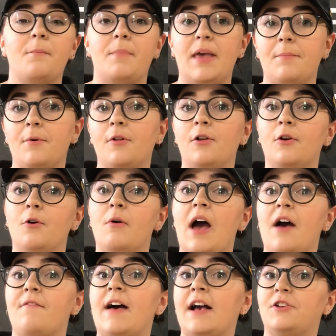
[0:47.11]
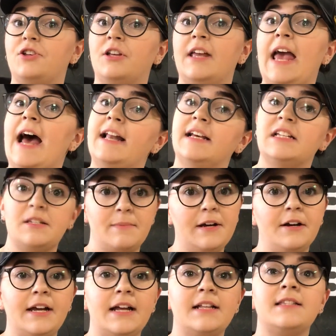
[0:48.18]
people who have actually had
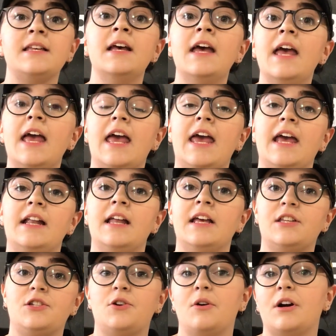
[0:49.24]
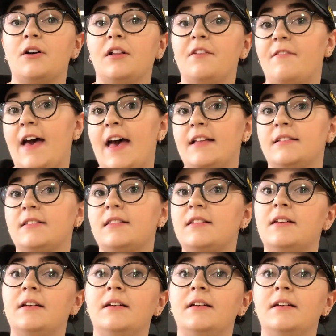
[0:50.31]
experience in historical events.